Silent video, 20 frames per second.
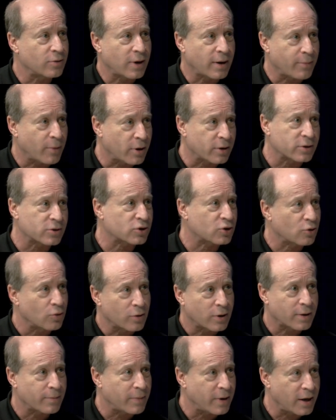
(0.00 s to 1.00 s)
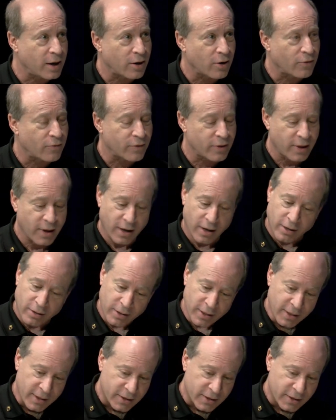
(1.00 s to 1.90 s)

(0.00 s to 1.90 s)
Yep. I'm on the school committee over there.